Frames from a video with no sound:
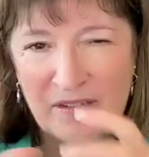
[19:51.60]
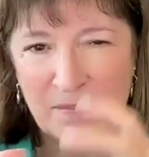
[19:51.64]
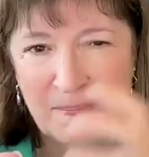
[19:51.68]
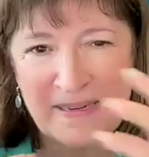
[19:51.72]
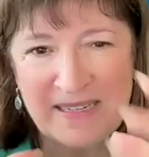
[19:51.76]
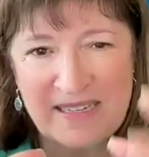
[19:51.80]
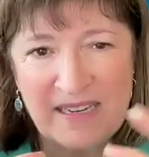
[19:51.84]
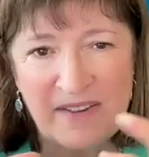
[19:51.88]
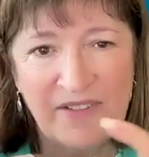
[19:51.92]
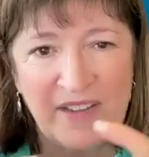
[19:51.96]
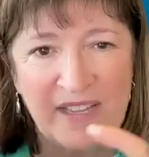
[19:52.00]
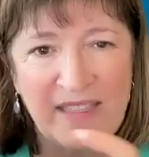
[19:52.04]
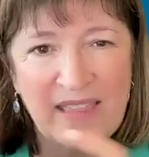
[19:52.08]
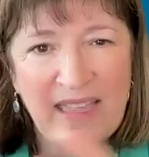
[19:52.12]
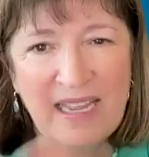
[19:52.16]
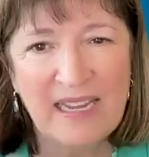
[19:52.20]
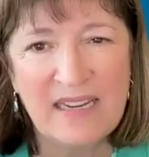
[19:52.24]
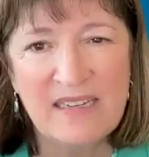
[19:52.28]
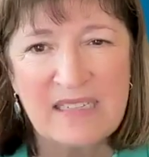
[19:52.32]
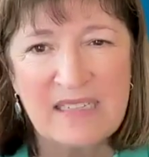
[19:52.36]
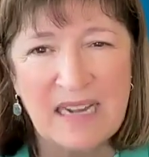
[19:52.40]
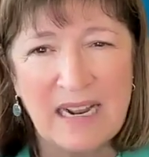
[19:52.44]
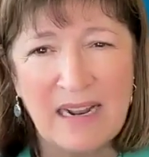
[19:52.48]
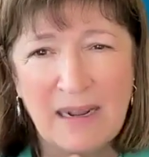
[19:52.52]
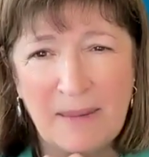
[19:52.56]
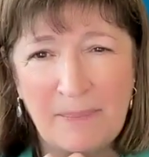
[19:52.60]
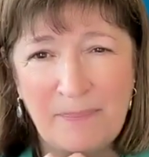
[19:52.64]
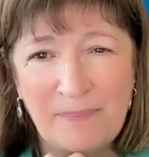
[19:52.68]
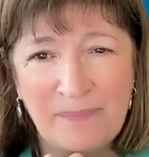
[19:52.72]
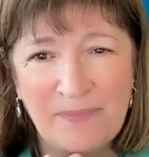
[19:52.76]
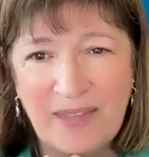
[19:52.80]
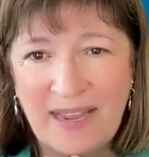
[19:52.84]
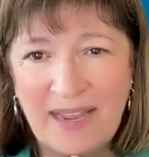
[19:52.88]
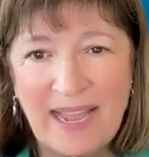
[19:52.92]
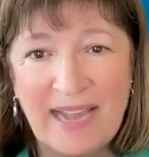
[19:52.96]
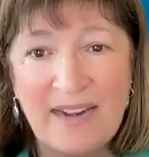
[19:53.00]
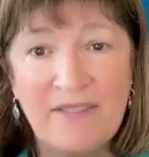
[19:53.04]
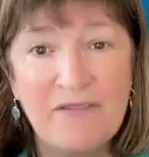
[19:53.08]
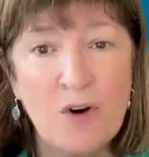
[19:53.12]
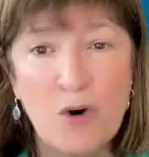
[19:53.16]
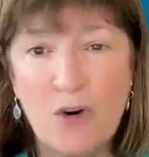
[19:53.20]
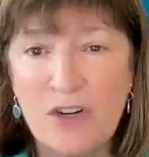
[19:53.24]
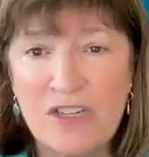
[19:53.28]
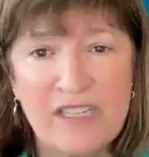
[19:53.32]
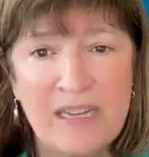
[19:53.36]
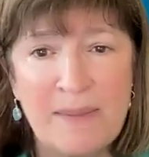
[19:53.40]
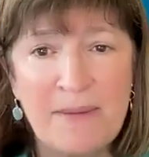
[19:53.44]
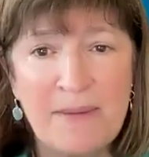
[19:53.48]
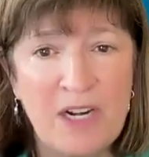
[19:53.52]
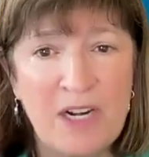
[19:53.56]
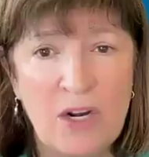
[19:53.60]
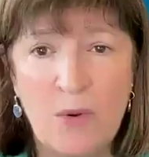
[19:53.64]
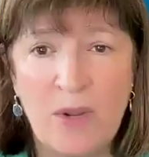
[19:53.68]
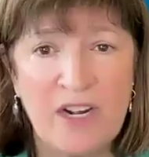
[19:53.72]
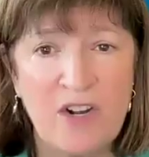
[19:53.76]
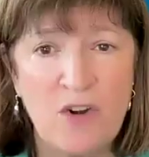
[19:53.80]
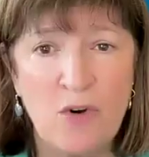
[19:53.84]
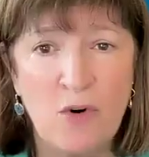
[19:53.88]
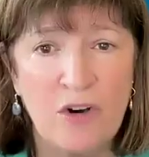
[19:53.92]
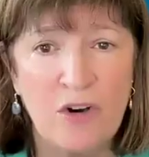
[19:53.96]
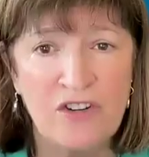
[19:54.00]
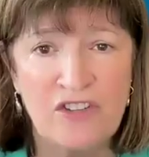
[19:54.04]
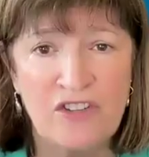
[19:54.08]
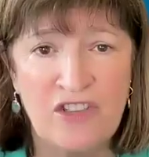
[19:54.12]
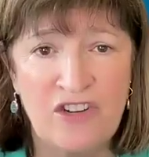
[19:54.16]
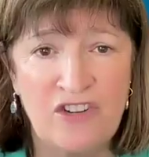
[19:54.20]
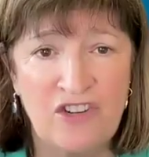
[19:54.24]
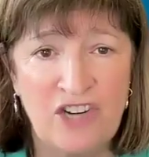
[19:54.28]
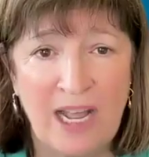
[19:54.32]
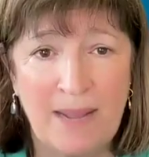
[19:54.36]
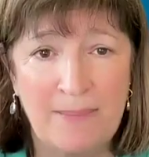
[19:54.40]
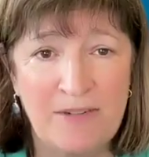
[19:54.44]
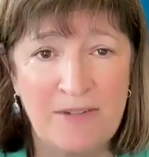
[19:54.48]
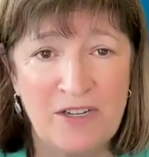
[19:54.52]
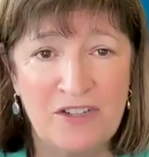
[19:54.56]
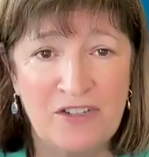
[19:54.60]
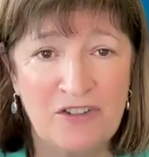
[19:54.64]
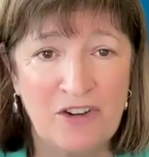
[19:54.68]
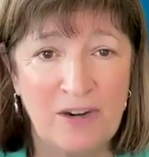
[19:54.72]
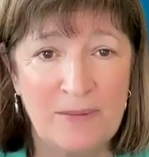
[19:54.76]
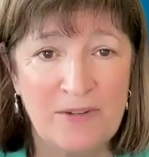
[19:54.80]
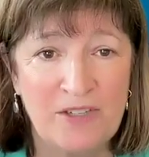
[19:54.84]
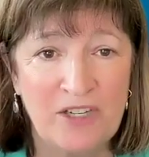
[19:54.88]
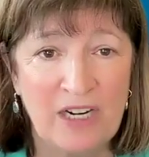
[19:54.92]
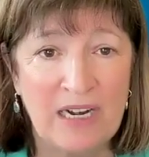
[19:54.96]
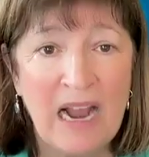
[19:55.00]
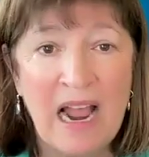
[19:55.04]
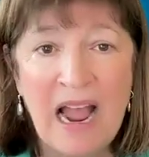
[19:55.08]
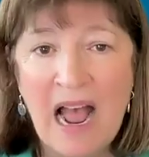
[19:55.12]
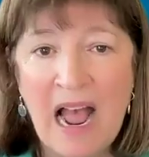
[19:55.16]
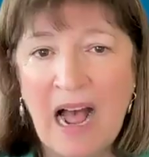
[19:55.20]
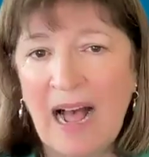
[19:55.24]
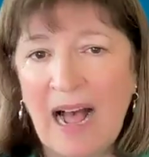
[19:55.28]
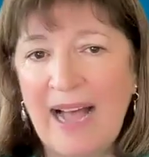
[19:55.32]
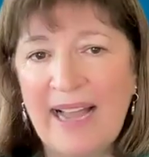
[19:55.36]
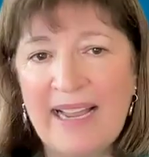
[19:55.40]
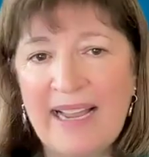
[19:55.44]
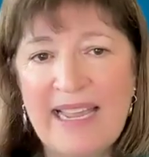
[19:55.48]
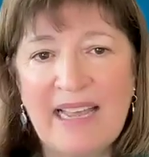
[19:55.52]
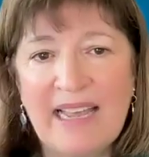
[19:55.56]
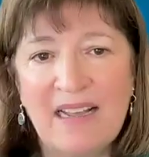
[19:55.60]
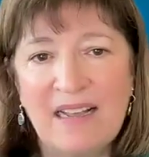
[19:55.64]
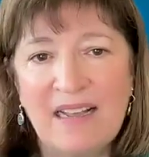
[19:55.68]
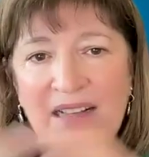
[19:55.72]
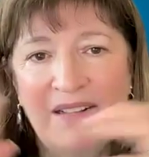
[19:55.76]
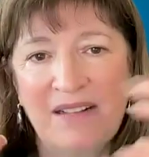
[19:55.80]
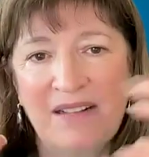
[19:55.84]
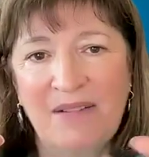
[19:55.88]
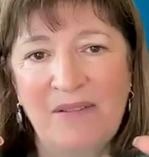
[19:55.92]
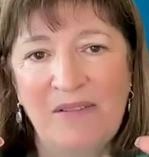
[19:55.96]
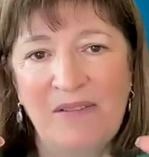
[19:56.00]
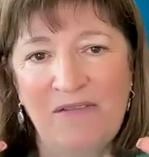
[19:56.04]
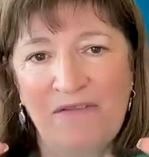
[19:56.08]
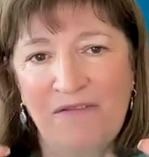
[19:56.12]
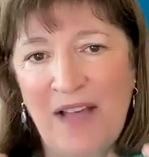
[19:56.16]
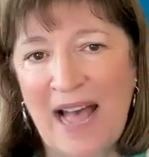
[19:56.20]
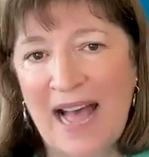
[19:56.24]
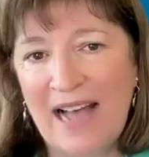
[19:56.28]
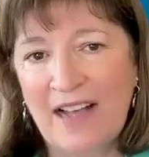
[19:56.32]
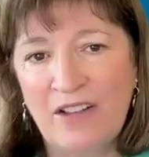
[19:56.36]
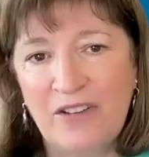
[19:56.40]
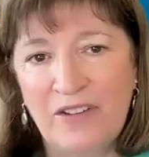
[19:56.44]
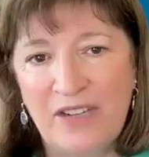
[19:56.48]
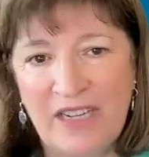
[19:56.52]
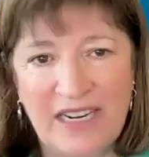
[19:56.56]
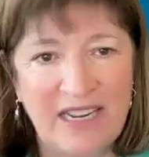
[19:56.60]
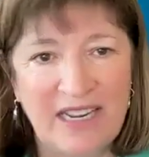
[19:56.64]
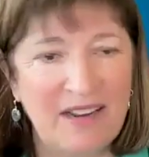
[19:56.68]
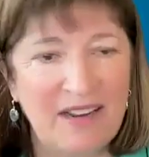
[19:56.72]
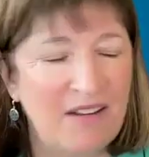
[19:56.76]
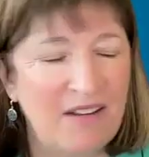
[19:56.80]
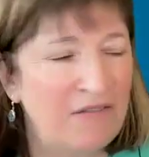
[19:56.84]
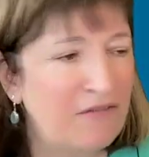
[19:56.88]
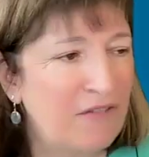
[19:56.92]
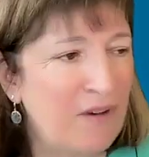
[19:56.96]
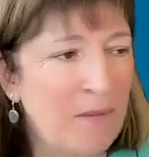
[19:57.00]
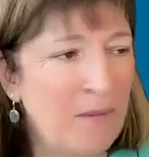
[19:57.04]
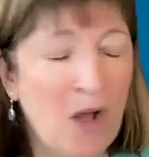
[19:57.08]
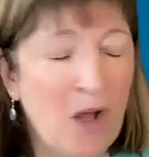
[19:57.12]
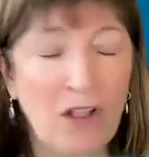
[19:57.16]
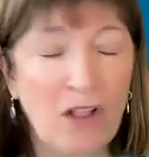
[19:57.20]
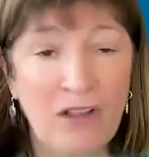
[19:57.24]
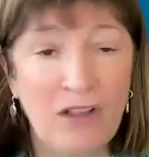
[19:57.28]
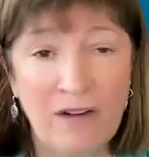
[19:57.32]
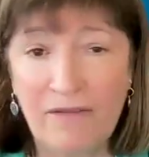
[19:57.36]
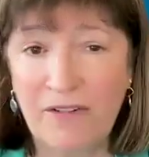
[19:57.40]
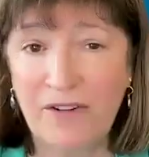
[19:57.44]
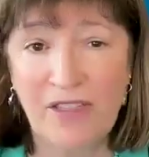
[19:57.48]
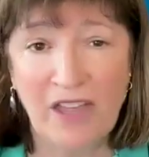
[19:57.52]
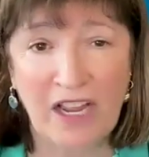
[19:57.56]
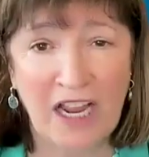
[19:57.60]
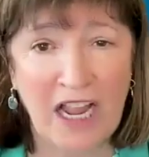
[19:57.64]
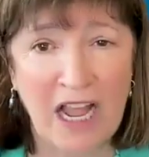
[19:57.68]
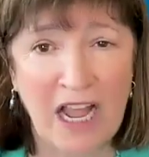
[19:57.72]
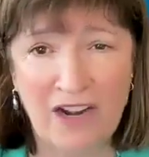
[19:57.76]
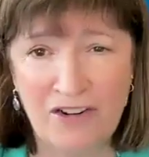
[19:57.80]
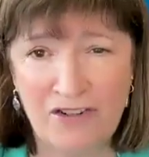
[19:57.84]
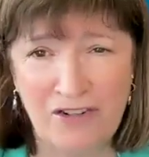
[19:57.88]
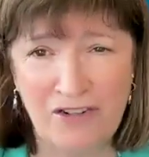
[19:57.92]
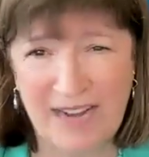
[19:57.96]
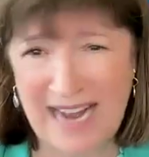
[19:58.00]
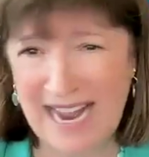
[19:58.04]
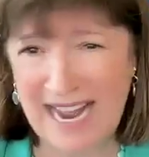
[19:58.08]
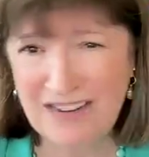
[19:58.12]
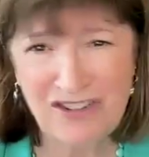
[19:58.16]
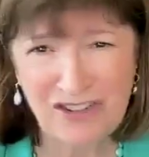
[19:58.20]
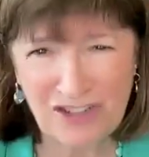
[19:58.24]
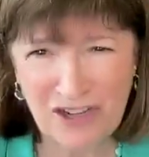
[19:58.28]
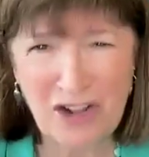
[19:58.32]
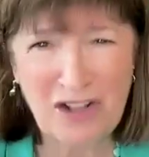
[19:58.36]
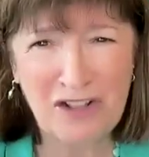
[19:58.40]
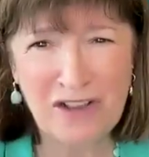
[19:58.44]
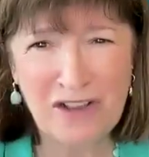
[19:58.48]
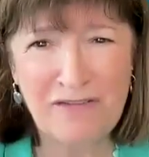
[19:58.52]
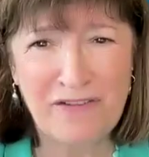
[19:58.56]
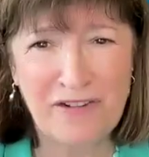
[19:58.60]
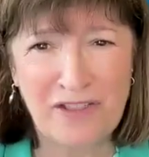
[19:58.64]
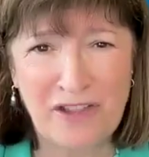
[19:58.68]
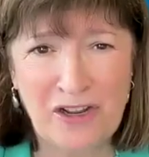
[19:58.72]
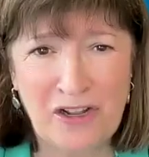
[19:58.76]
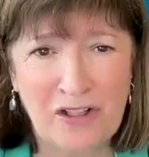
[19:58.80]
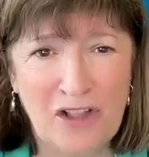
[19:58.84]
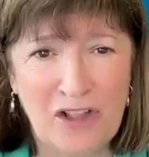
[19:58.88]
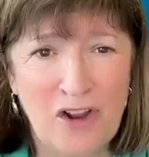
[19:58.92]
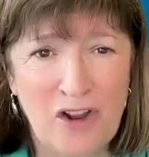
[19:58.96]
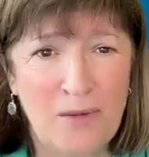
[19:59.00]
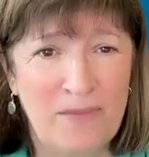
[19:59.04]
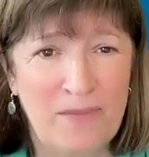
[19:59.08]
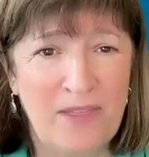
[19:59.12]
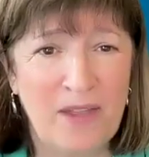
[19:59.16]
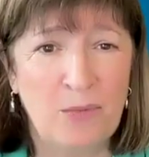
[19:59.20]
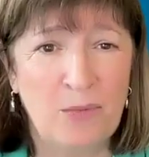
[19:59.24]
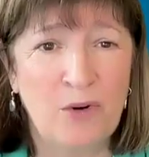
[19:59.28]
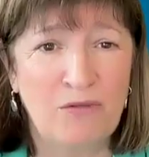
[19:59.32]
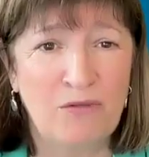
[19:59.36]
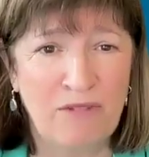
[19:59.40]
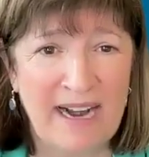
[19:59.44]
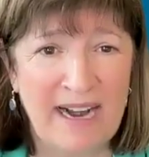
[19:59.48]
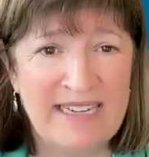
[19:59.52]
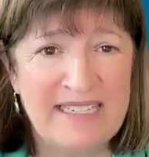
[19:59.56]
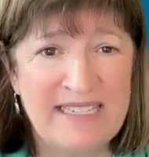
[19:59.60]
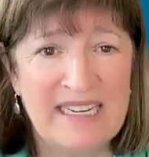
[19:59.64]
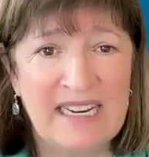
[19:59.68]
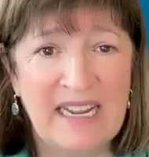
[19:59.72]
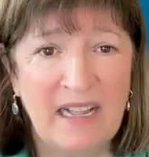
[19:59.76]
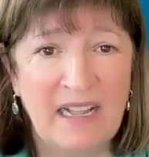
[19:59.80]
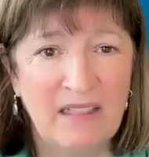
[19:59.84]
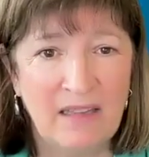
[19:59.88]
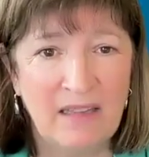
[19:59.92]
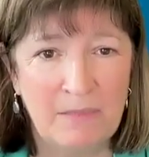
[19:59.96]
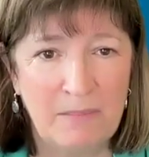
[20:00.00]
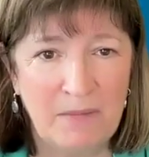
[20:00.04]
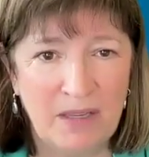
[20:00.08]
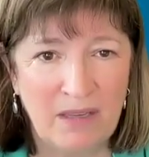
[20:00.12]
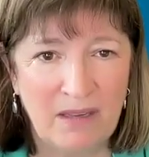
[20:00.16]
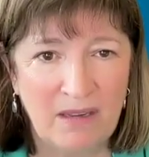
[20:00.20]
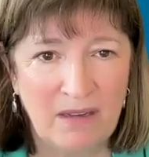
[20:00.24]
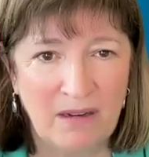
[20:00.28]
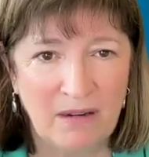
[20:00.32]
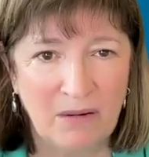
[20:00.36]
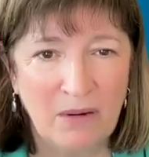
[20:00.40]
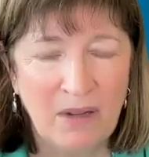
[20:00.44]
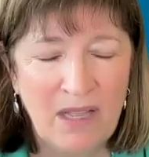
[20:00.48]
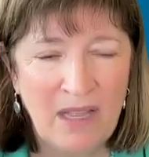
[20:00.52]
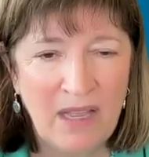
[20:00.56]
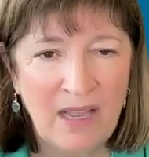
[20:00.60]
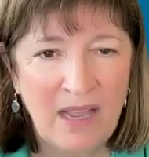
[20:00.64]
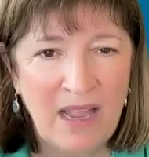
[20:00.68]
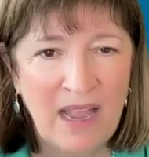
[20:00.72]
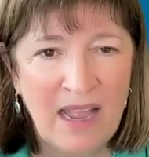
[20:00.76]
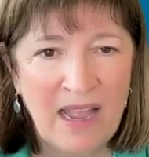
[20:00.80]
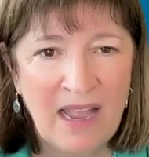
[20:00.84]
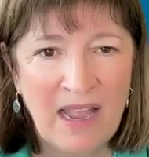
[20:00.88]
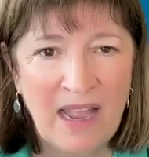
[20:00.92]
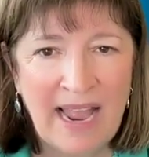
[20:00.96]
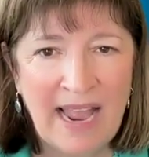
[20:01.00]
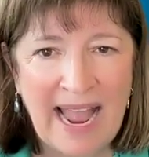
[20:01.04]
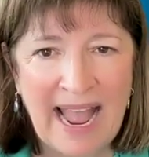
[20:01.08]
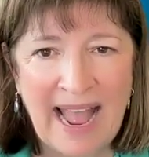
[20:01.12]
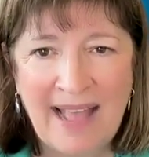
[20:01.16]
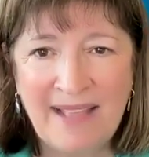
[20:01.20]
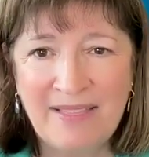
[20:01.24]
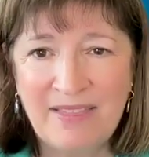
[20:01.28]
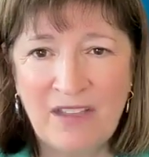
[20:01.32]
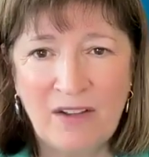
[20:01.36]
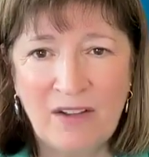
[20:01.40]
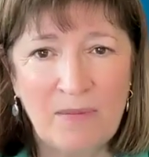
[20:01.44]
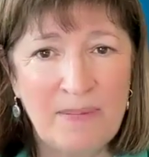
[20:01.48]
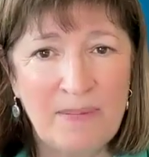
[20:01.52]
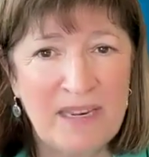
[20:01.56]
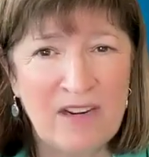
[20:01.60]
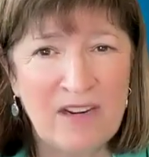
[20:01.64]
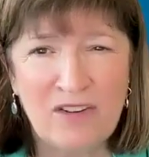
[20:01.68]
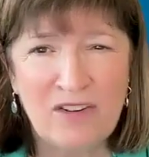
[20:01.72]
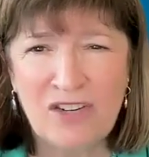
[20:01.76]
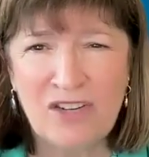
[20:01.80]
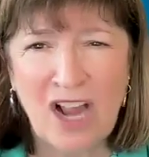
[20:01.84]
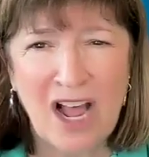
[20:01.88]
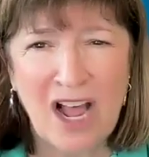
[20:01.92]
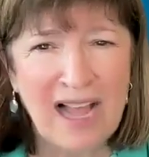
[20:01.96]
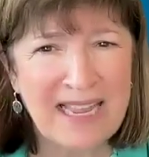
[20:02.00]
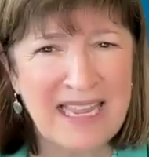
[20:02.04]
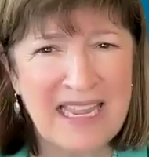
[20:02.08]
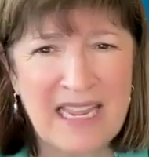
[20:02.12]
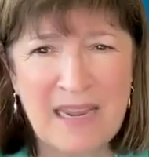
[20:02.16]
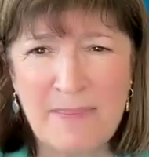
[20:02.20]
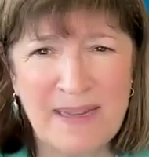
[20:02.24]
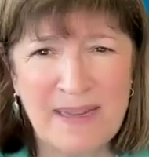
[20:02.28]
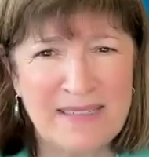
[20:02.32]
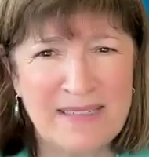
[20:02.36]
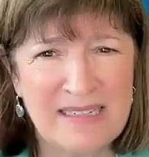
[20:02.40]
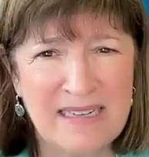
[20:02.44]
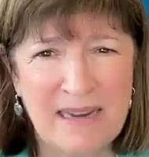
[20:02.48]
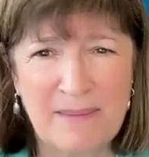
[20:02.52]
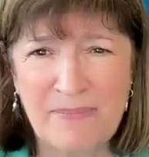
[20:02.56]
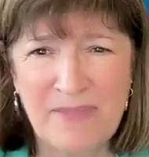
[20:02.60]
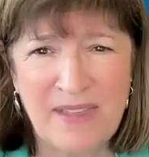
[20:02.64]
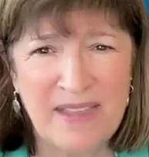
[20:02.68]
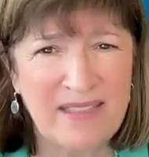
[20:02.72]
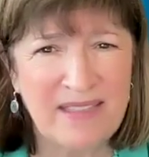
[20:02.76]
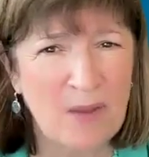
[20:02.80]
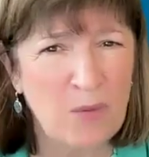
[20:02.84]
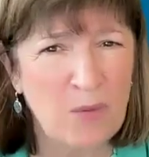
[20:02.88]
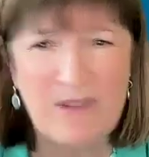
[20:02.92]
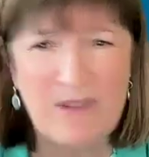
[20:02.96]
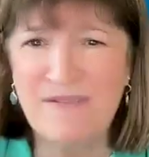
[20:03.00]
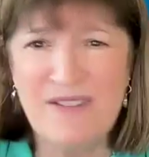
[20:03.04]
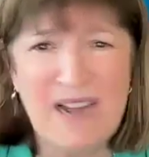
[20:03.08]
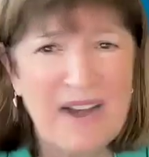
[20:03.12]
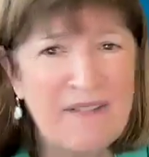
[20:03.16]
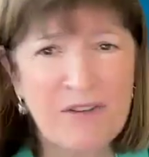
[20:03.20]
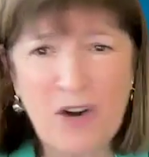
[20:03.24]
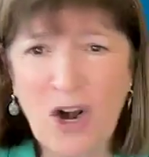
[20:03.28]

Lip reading: specific things. And of course, somebody who ignores the job description. I get faculty from all over the country, actually all over the globe, that will write to LMU and they'll be talking about something that we've